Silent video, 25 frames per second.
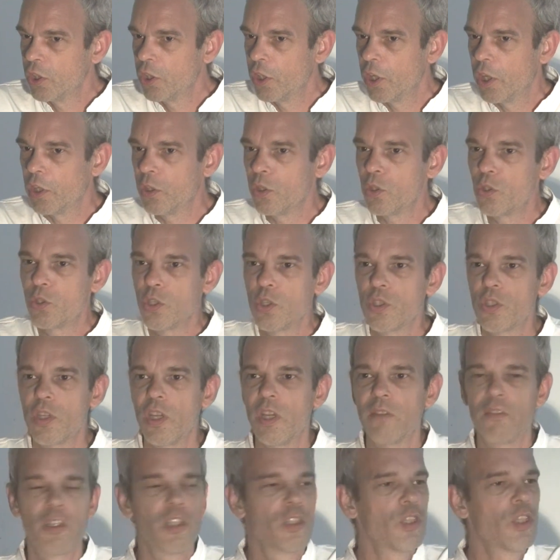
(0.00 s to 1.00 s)
and not just
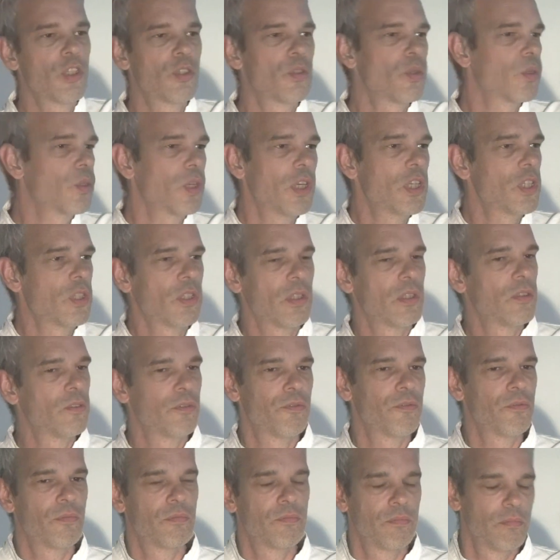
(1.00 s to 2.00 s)
having this occasional,
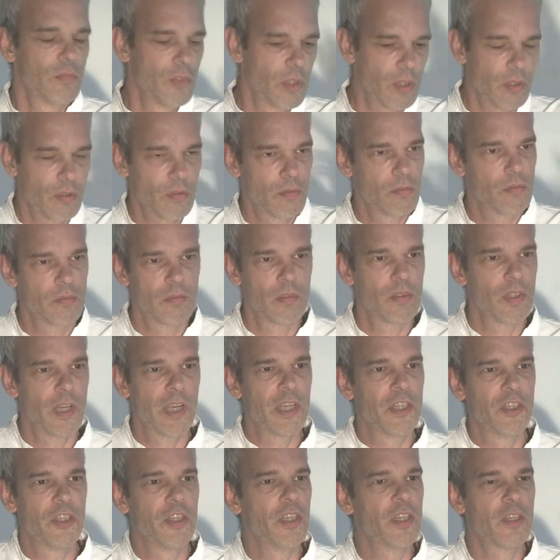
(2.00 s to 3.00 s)

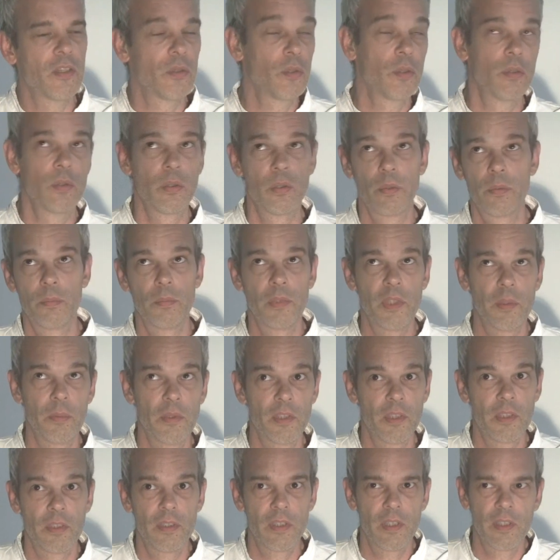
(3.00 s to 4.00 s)
idea, oh,
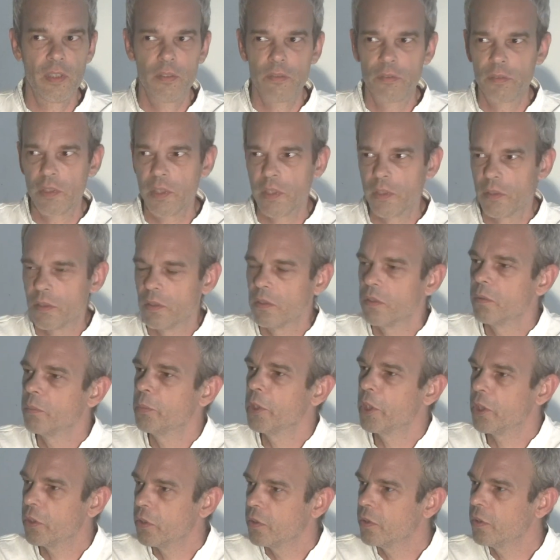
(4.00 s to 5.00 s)
maybe I'll die of cancer,
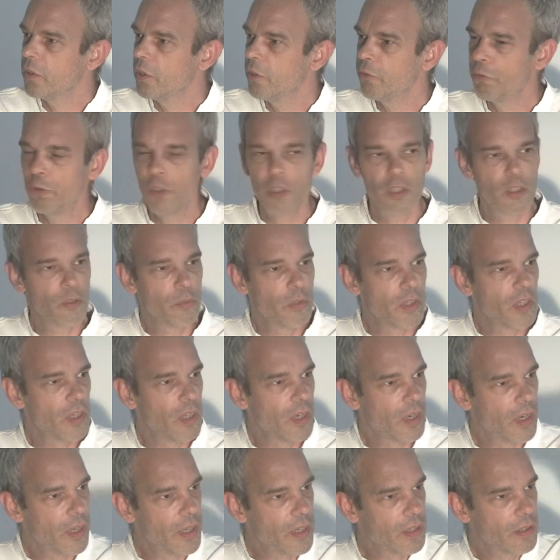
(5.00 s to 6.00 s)
but if you are
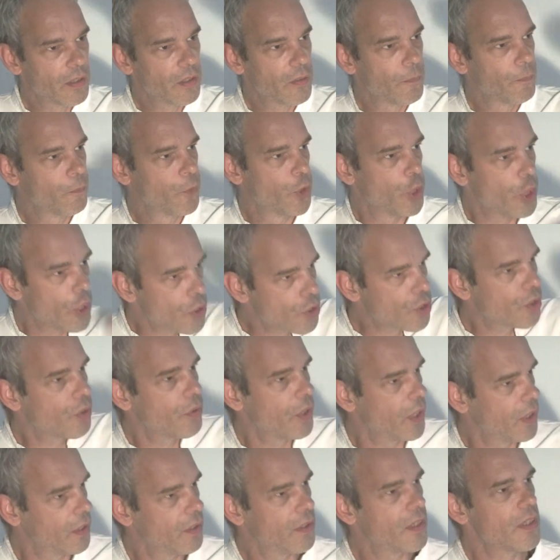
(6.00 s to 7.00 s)
really
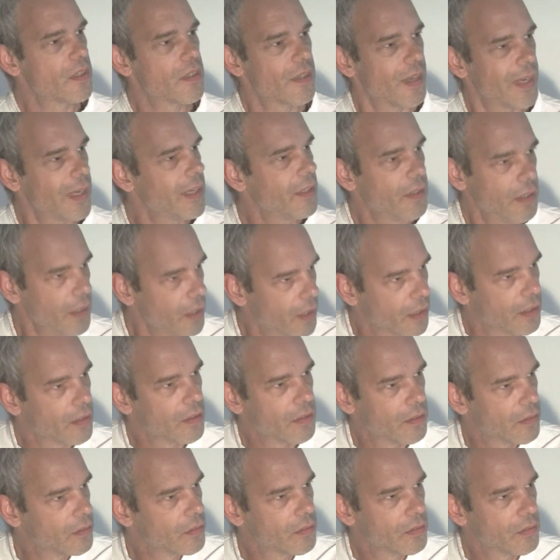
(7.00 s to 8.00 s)
nurturing this idea,
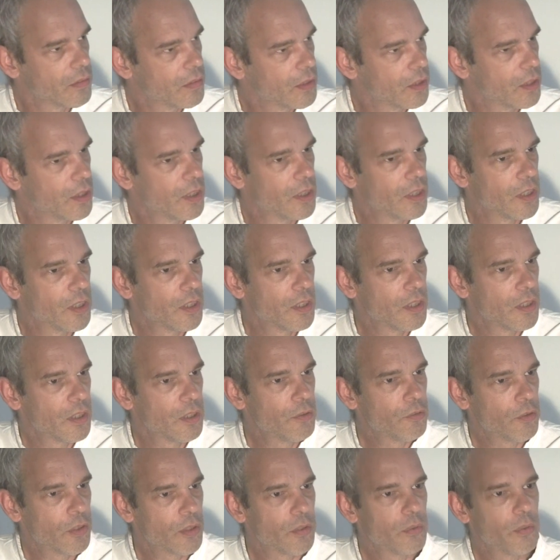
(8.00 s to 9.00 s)

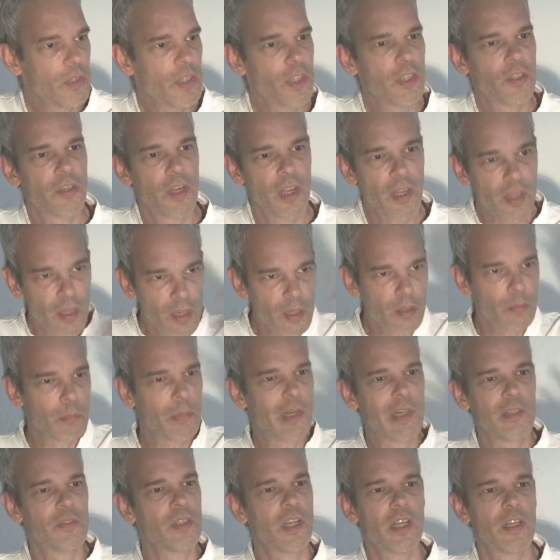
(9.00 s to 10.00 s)
if you are really thinking
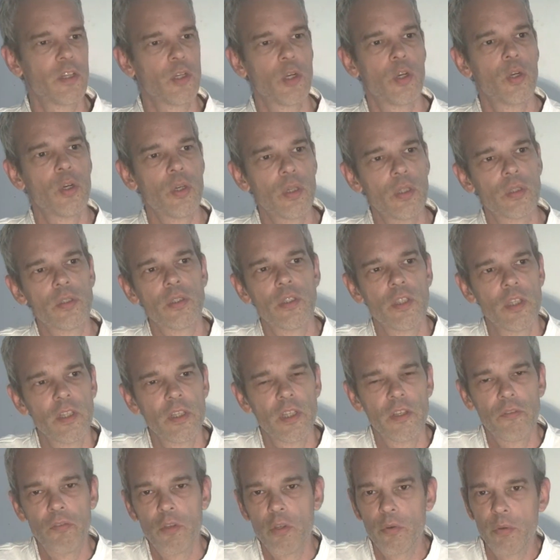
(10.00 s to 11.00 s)
about that a lot,
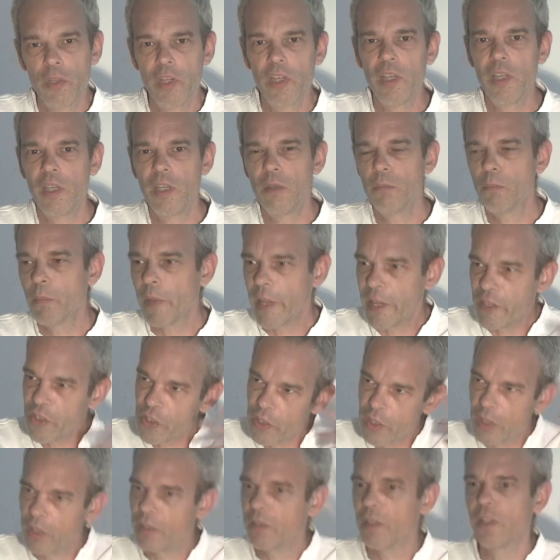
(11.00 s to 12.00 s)
if you're really
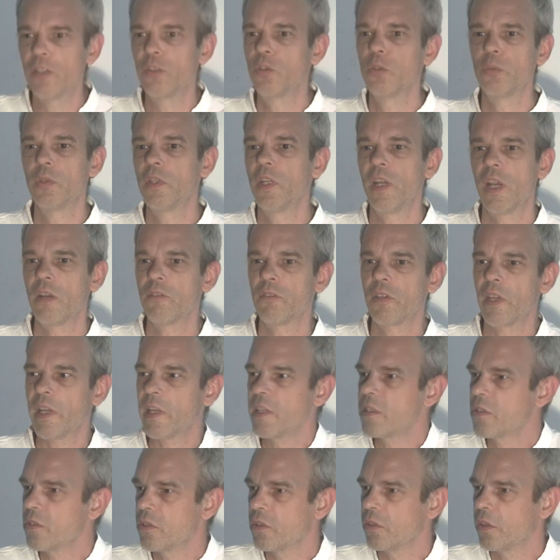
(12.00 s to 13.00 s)
imagining that you will have
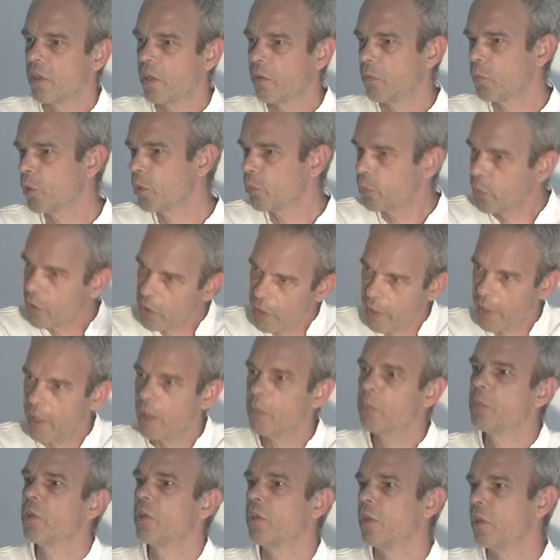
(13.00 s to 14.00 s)
cancer and what will
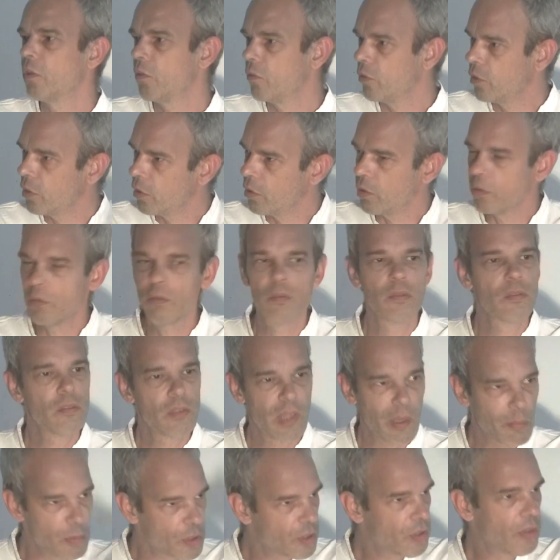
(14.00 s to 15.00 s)
happen and,
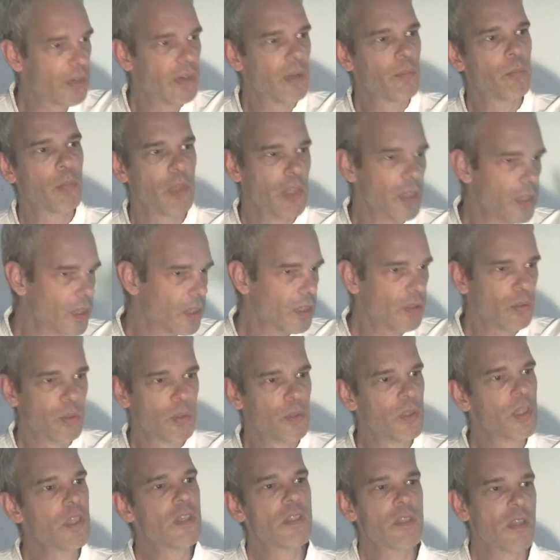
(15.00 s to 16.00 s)
chemotherapy and
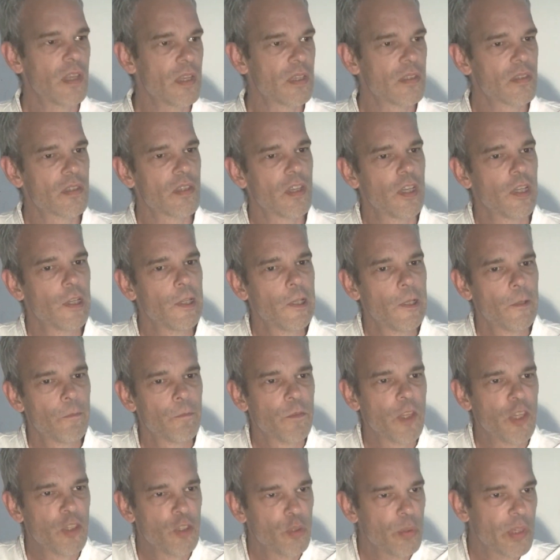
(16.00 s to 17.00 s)
all these things,
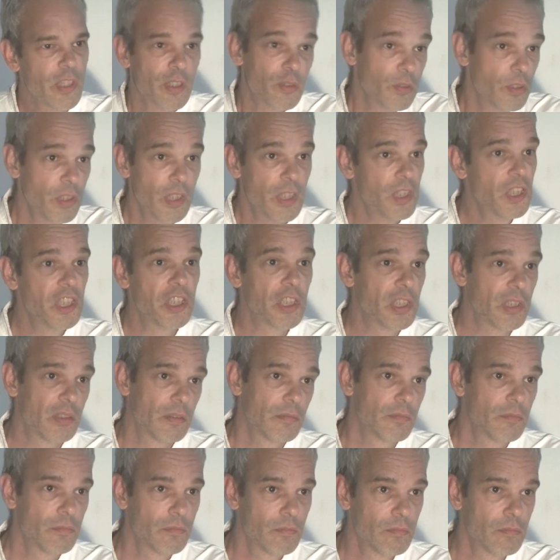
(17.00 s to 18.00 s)
then you are creating it.
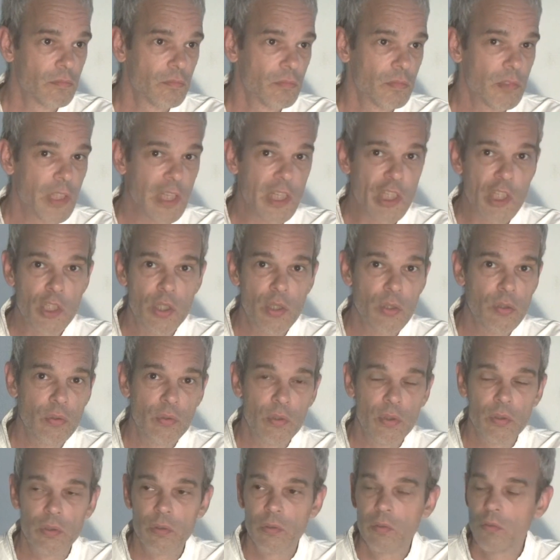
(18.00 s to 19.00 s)
That is the
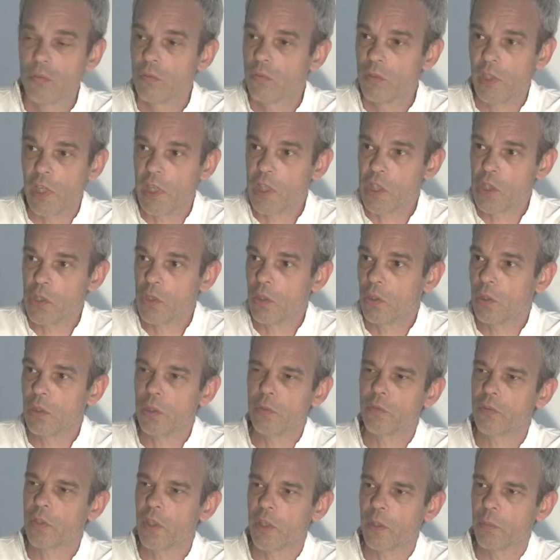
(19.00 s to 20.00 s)
rule. That is the law
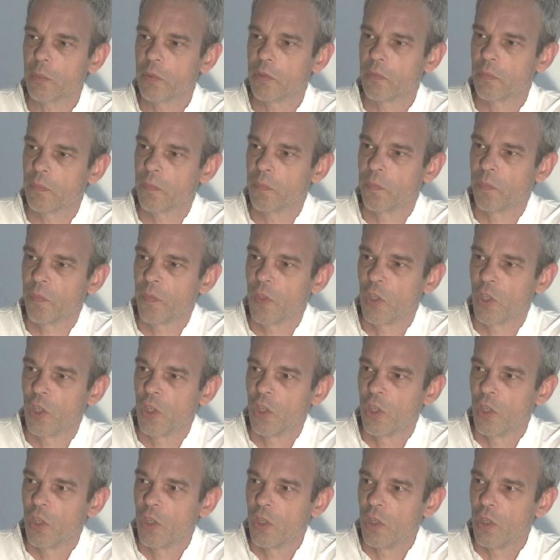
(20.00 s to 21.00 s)
of karma.
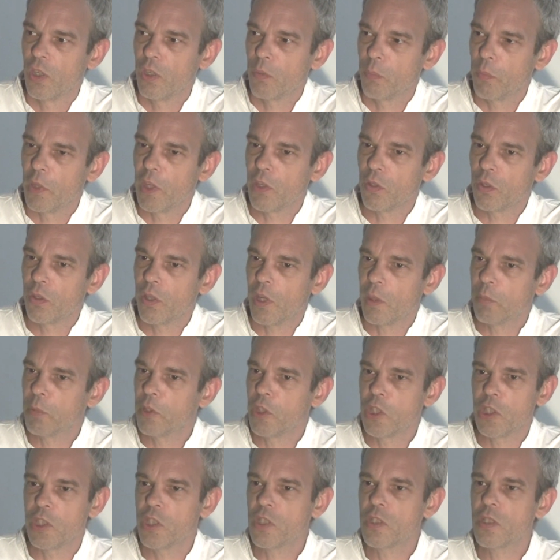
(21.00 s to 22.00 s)
It may not
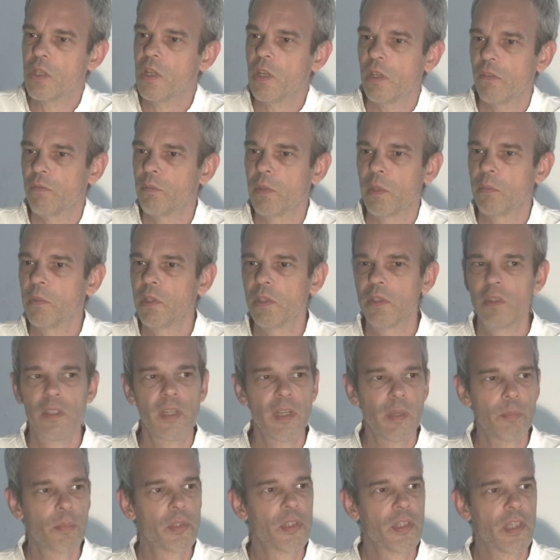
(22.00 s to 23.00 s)
happen in this life. Maybe it will
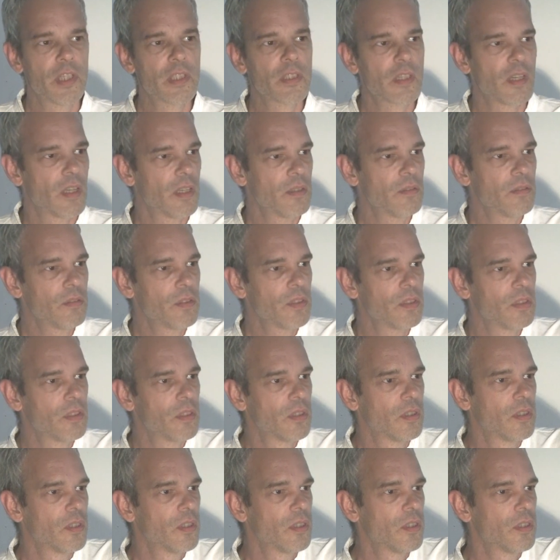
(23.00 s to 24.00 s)
happen next
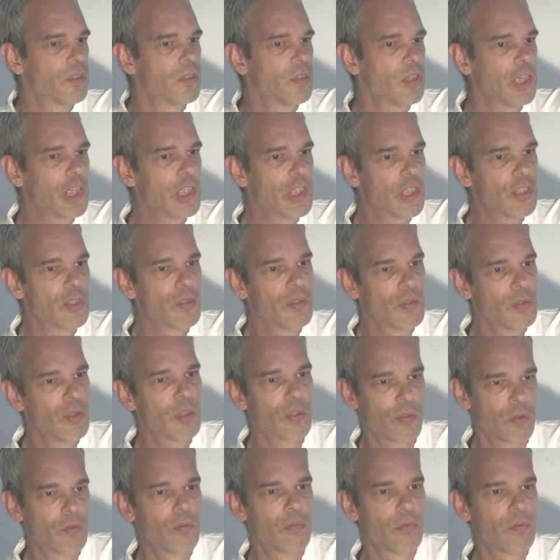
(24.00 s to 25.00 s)
life. That is
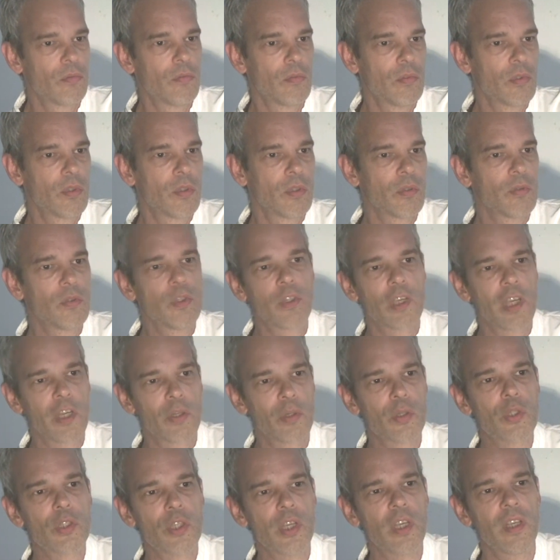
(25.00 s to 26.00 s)
not, you
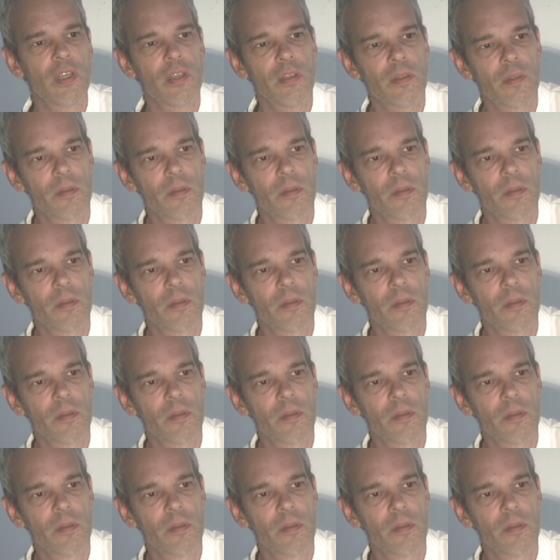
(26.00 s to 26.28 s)
cannot say.